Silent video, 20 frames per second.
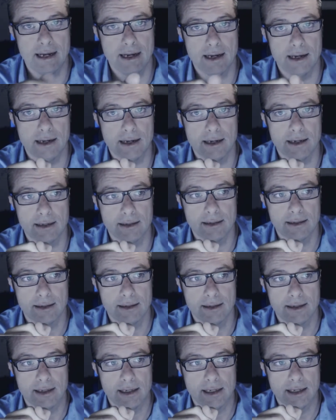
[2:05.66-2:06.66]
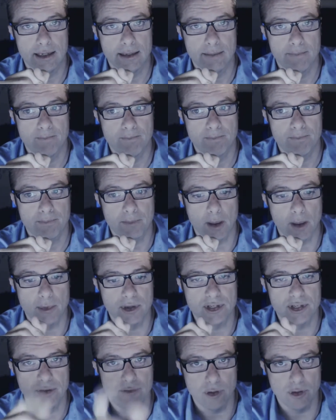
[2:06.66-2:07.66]
I'm going to
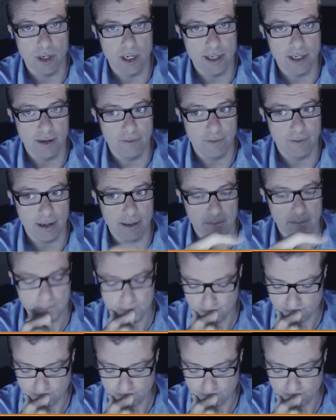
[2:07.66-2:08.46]
see if you can identify it.